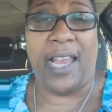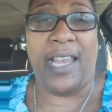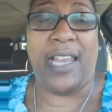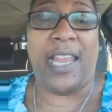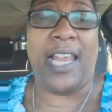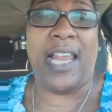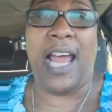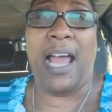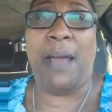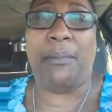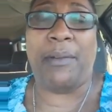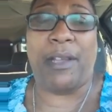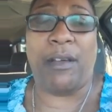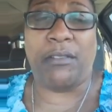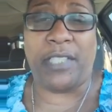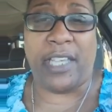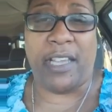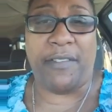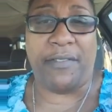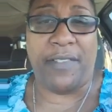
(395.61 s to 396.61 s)
And I'm
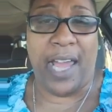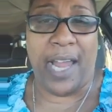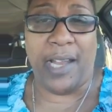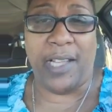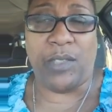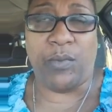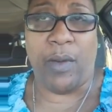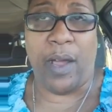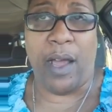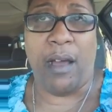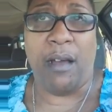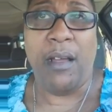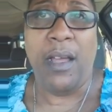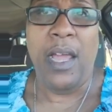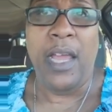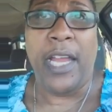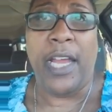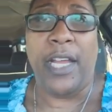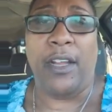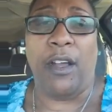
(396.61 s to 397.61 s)
guilty of that as well,
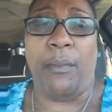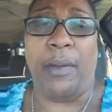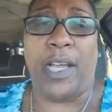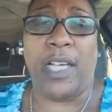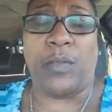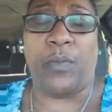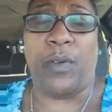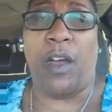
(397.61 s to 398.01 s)
because